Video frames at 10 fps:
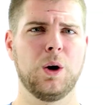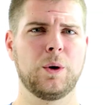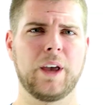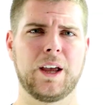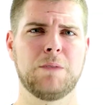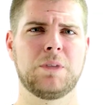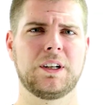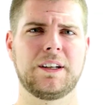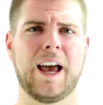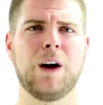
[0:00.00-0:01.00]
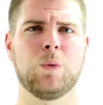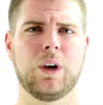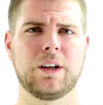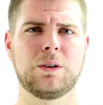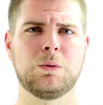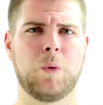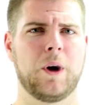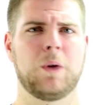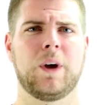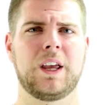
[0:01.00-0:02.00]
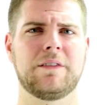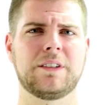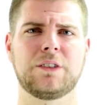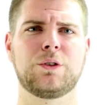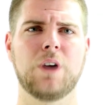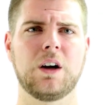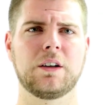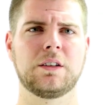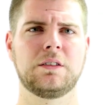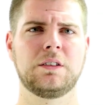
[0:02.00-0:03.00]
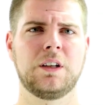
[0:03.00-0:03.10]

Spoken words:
okay, but now what? Where do I even start?